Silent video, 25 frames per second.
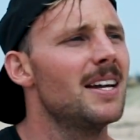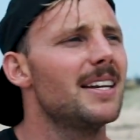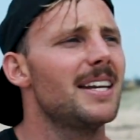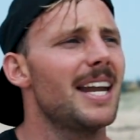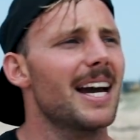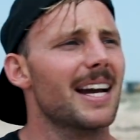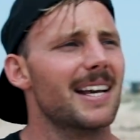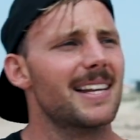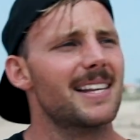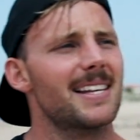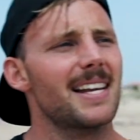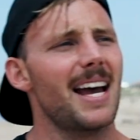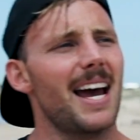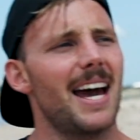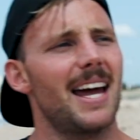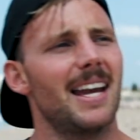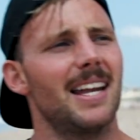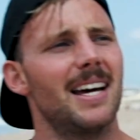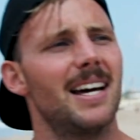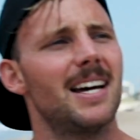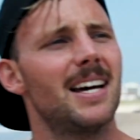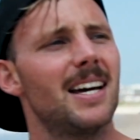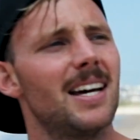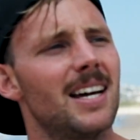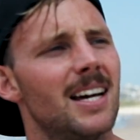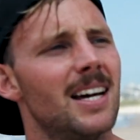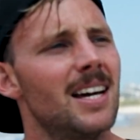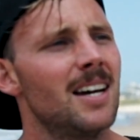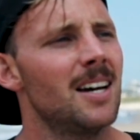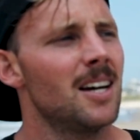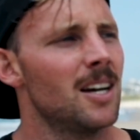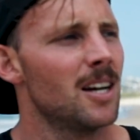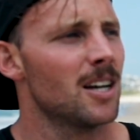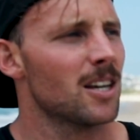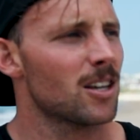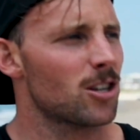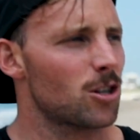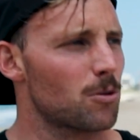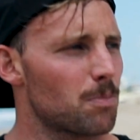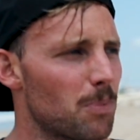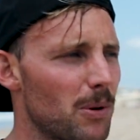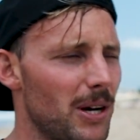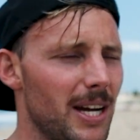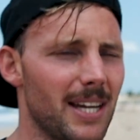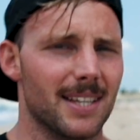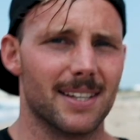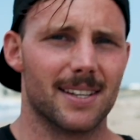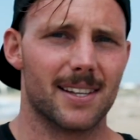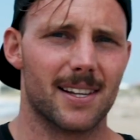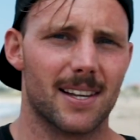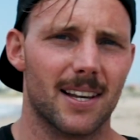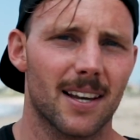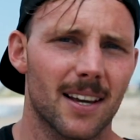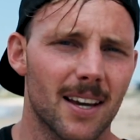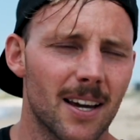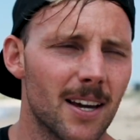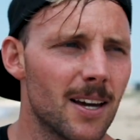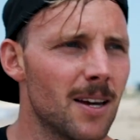Next set, sprints.